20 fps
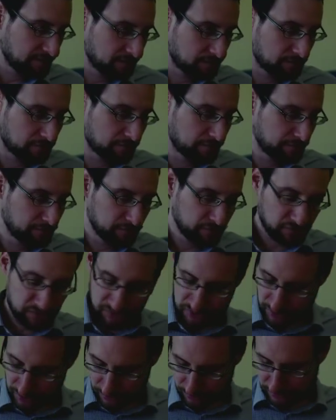reviews,
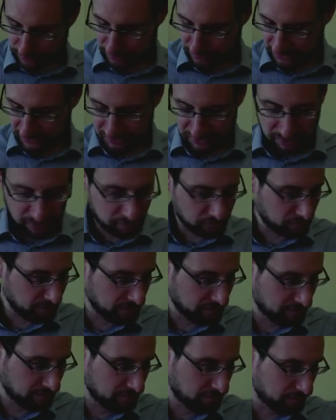shoutouts,
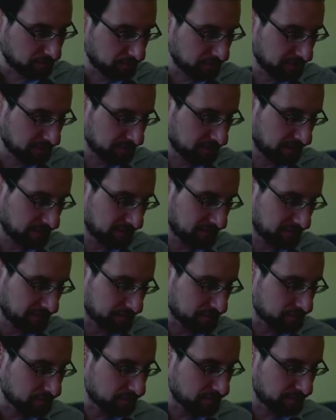tinkering, coding and
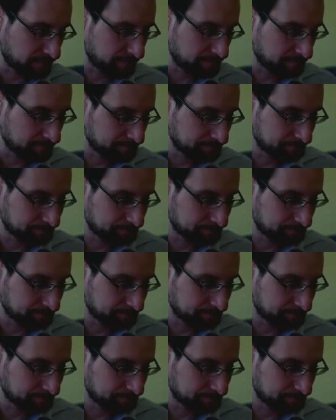such to come.